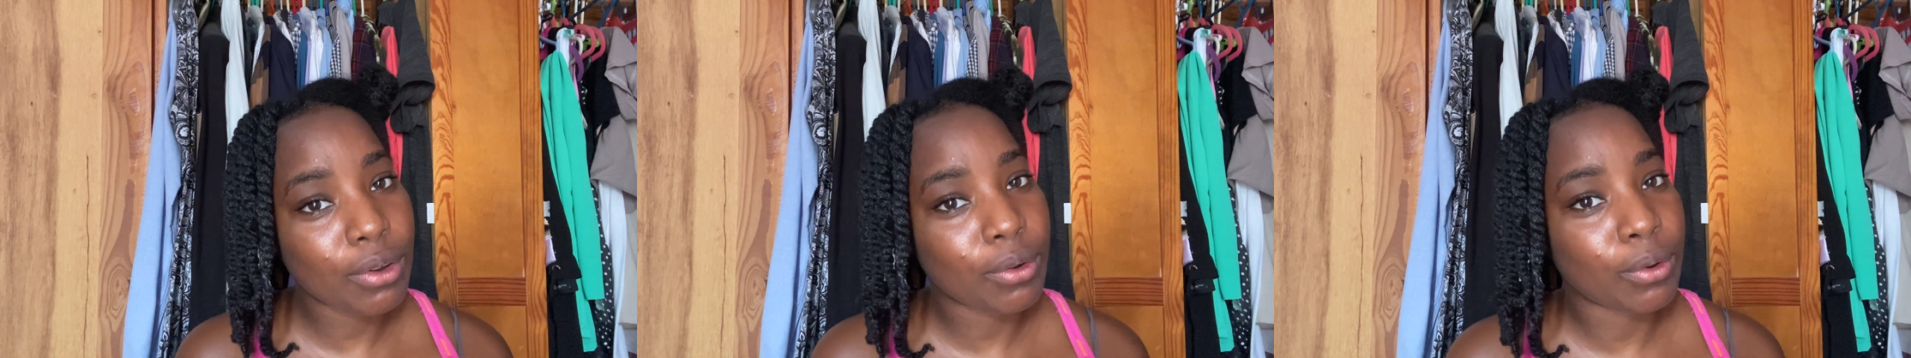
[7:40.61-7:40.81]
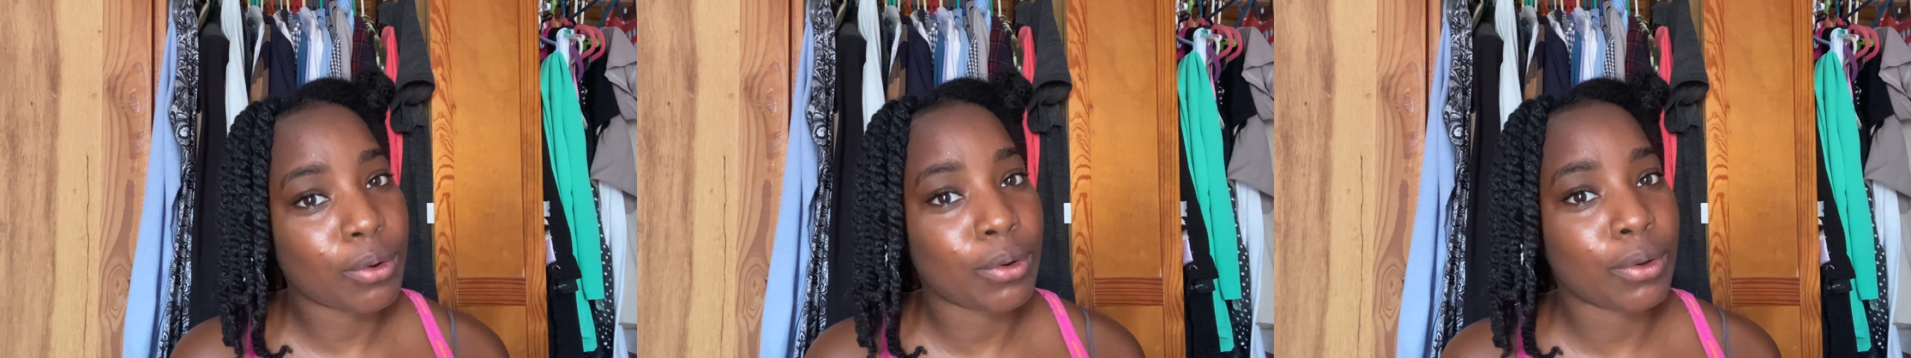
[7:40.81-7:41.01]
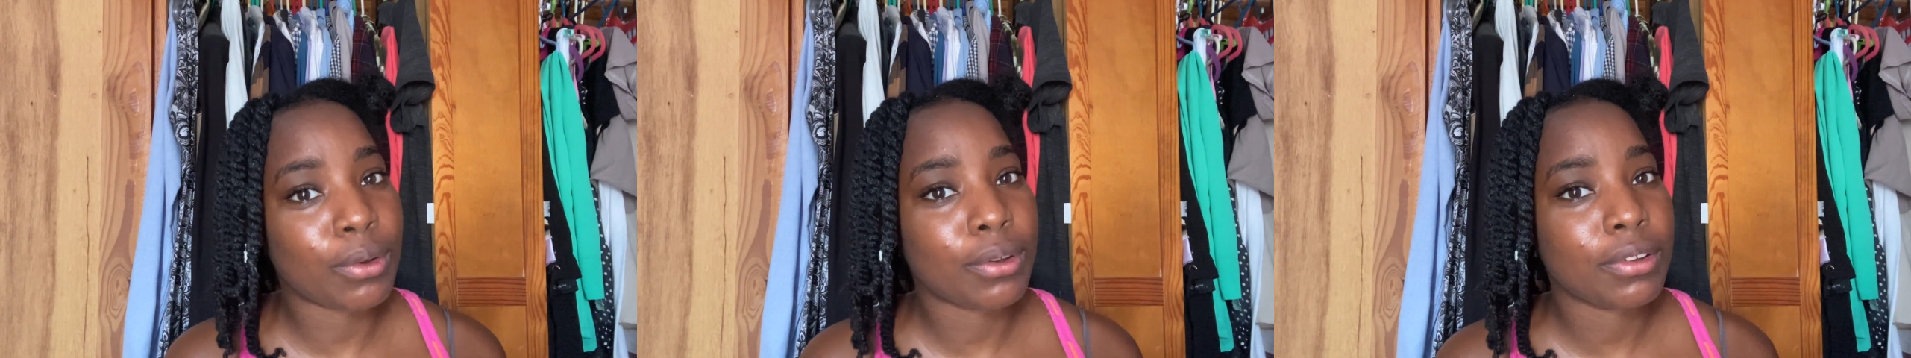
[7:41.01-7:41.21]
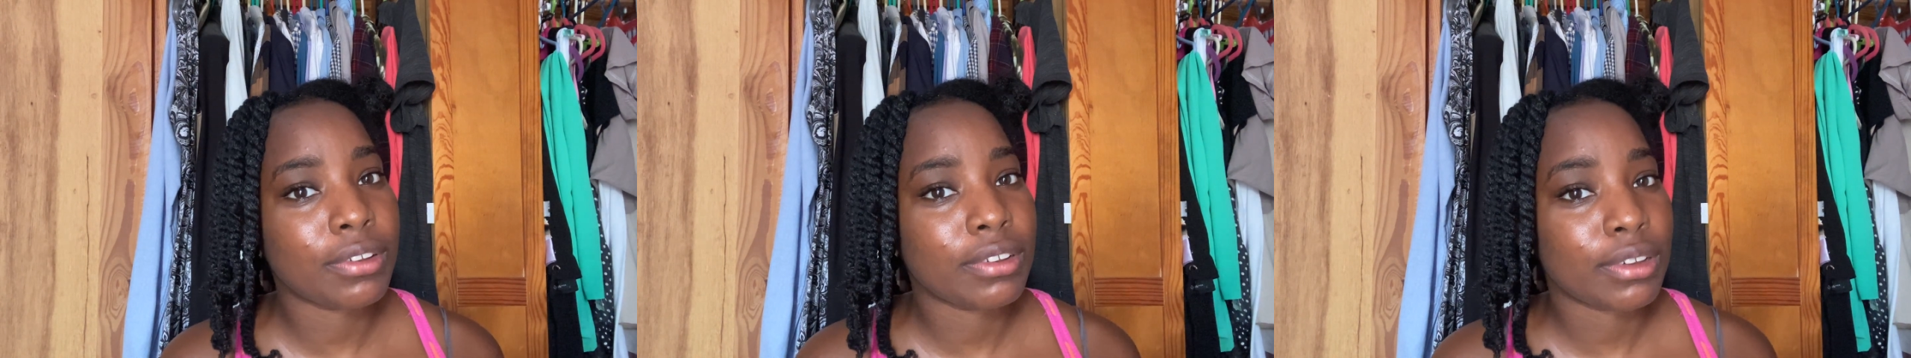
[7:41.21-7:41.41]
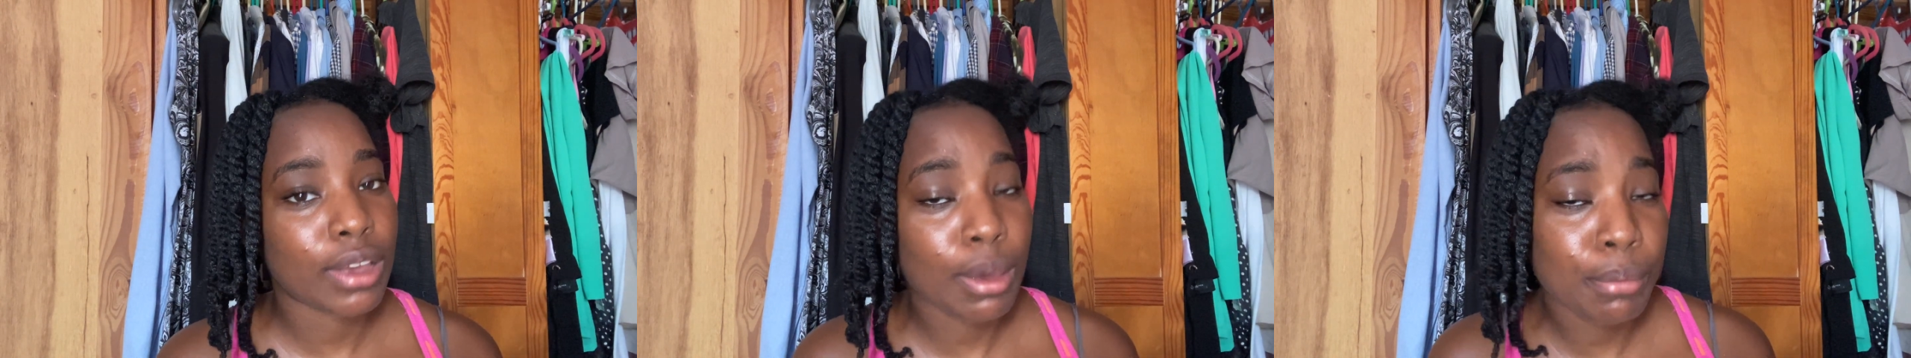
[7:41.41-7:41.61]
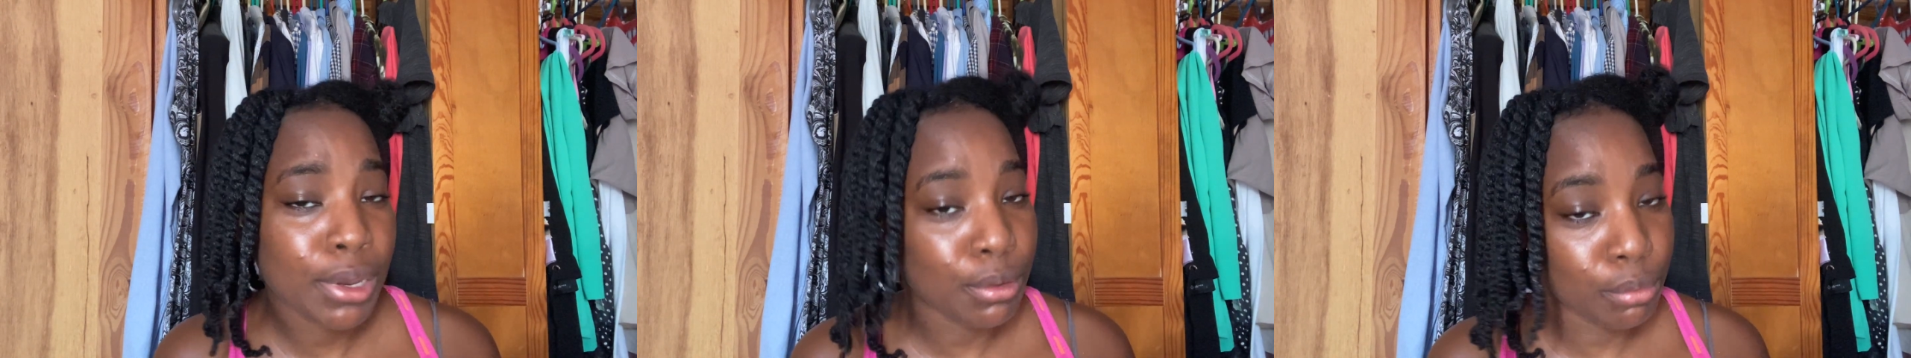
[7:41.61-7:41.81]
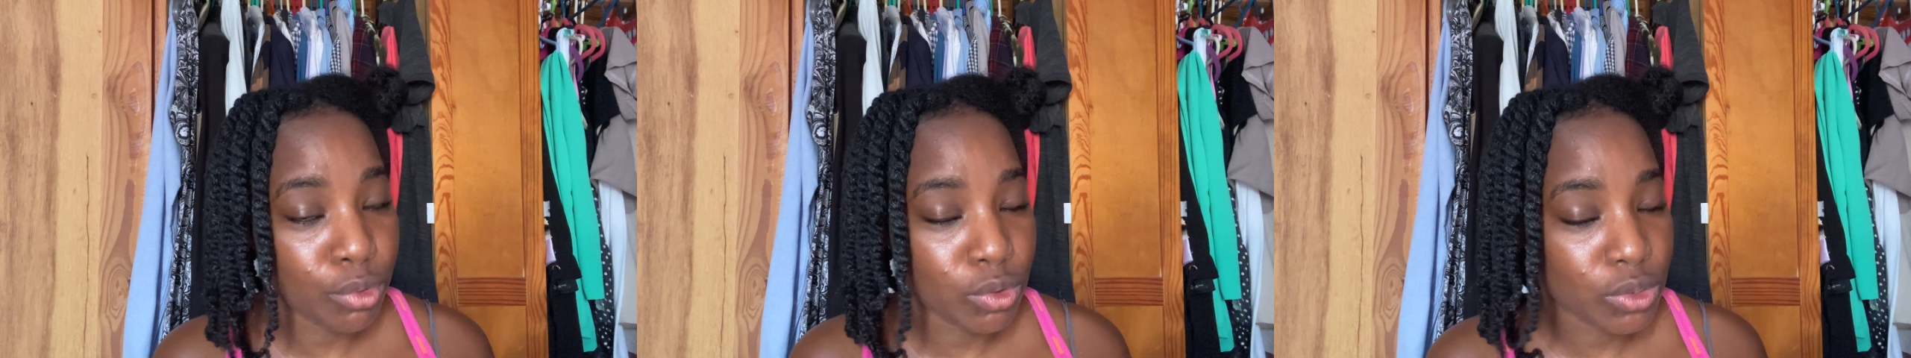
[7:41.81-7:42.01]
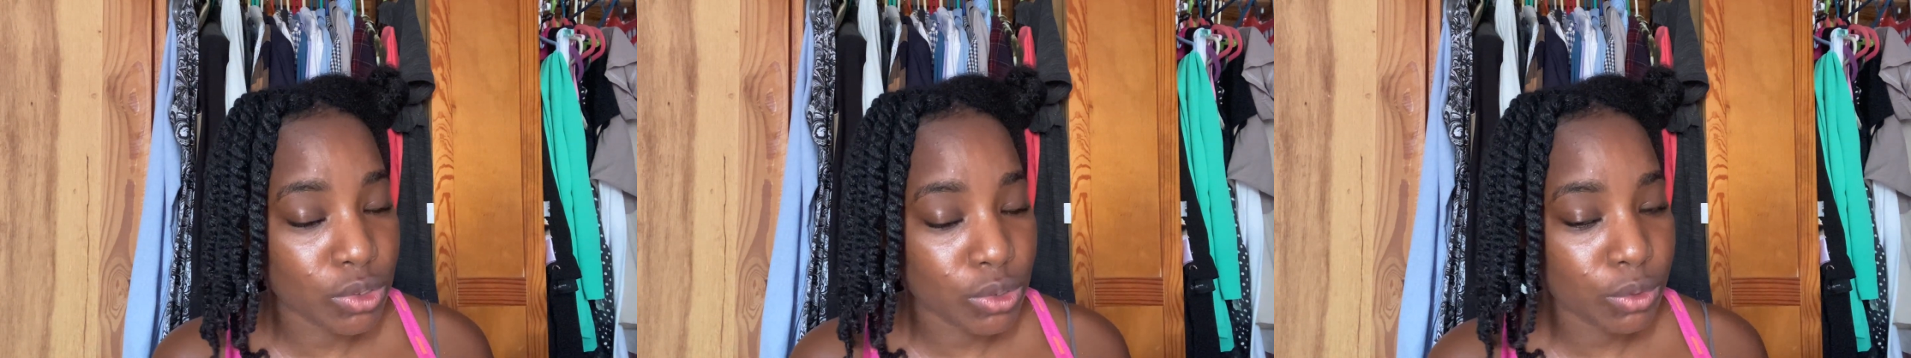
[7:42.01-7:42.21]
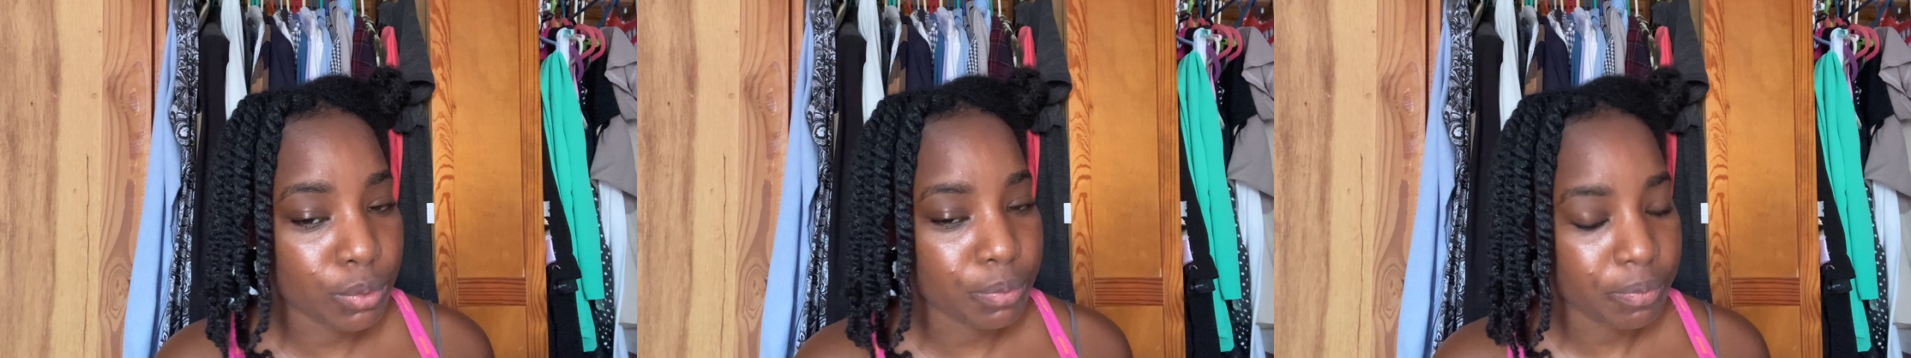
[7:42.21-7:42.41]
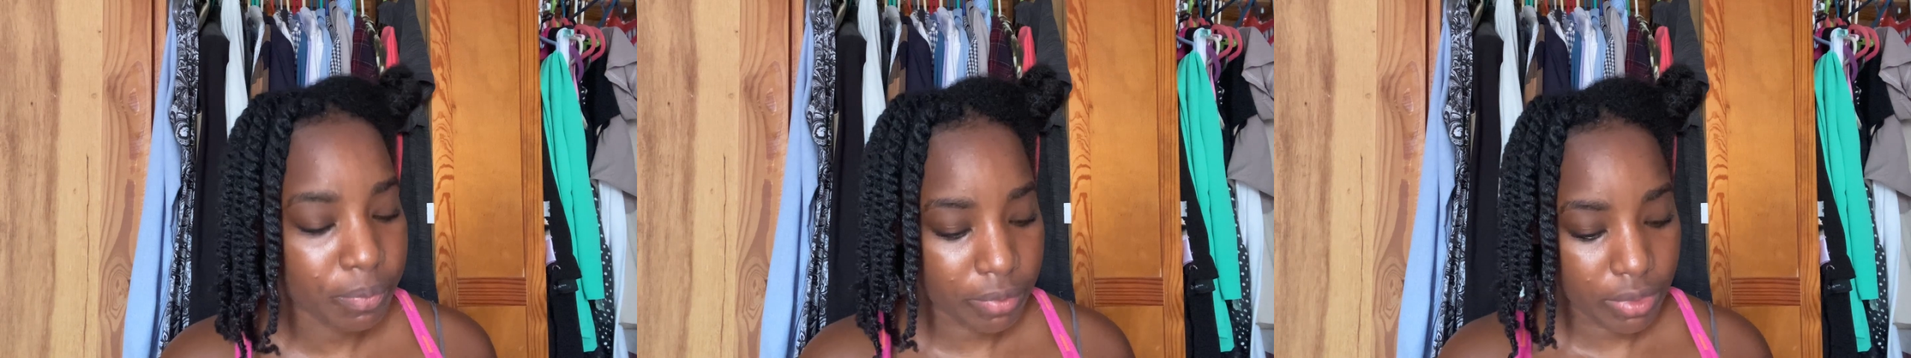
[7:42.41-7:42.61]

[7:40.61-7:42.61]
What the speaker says: or I'm in the mood to.